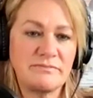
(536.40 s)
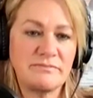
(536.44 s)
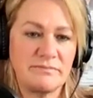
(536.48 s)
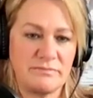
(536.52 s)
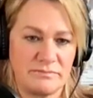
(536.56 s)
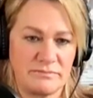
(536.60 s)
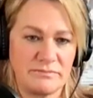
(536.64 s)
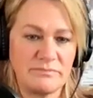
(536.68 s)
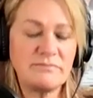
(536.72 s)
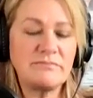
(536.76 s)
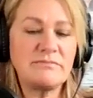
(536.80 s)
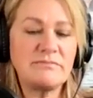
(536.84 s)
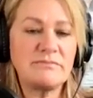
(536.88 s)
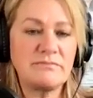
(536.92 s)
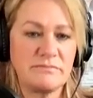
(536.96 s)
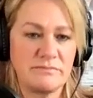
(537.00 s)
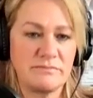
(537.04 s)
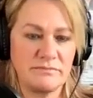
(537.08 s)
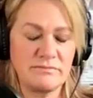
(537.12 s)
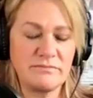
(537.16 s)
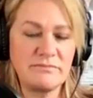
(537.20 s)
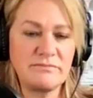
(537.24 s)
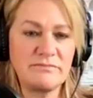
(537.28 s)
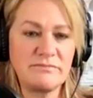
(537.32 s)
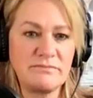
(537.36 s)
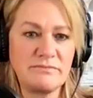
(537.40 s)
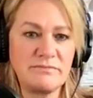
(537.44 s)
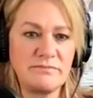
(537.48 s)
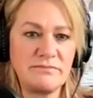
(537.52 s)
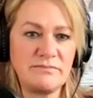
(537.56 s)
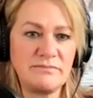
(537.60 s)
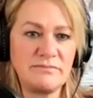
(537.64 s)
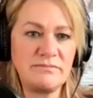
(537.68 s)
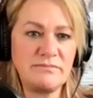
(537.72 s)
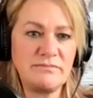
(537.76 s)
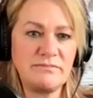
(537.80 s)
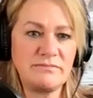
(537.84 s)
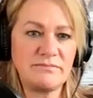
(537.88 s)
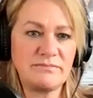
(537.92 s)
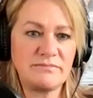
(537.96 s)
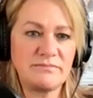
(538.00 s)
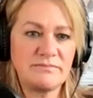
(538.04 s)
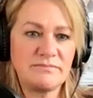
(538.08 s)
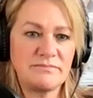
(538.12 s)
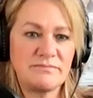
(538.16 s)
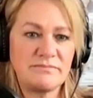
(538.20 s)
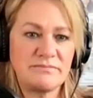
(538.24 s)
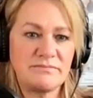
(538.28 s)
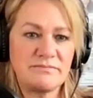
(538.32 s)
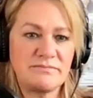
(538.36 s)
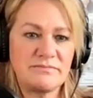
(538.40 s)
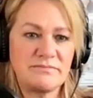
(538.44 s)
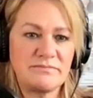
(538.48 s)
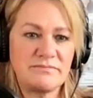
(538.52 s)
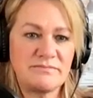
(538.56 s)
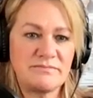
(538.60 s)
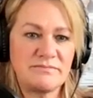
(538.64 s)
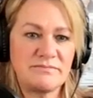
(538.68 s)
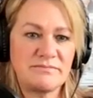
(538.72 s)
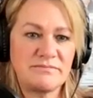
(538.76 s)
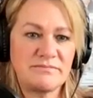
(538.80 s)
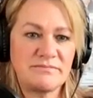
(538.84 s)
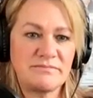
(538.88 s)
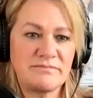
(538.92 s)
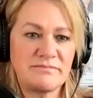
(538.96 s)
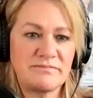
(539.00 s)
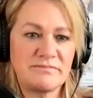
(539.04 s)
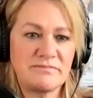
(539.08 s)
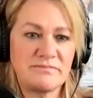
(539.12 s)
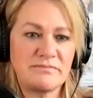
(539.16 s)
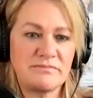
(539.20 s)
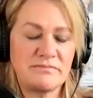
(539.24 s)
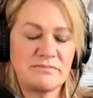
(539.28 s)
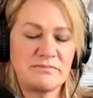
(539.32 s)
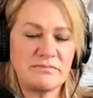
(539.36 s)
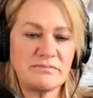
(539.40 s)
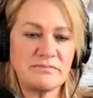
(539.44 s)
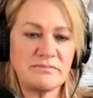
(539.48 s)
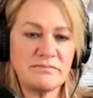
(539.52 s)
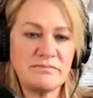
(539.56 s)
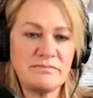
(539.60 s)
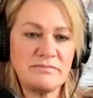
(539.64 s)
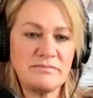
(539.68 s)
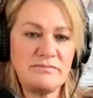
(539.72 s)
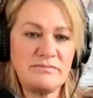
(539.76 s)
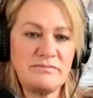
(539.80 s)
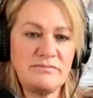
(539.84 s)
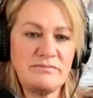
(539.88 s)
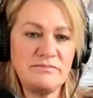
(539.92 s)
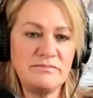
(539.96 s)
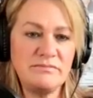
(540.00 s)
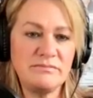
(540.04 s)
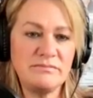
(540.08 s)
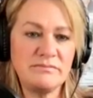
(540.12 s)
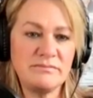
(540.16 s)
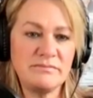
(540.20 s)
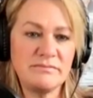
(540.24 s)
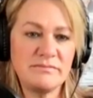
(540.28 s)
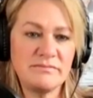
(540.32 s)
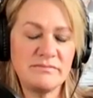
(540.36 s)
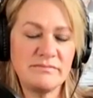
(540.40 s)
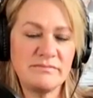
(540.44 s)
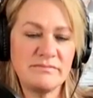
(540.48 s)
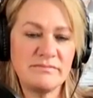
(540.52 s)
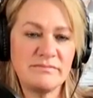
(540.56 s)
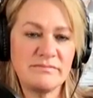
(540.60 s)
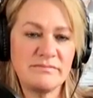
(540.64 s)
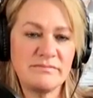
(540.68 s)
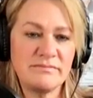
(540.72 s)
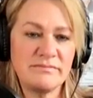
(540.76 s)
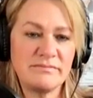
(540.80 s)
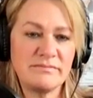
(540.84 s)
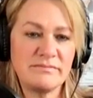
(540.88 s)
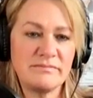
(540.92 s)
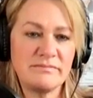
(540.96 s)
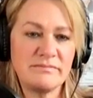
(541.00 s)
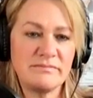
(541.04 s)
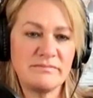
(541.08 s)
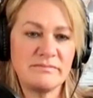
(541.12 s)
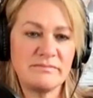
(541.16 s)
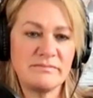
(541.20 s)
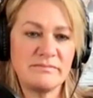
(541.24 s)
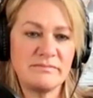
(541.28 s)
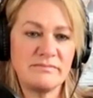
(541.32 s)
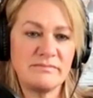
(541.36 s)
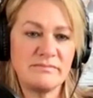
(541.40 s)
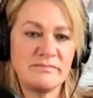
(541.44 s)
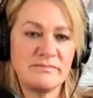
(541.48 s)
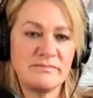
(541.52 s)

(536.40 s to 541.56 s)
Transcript: No words are spoken by the person on screen.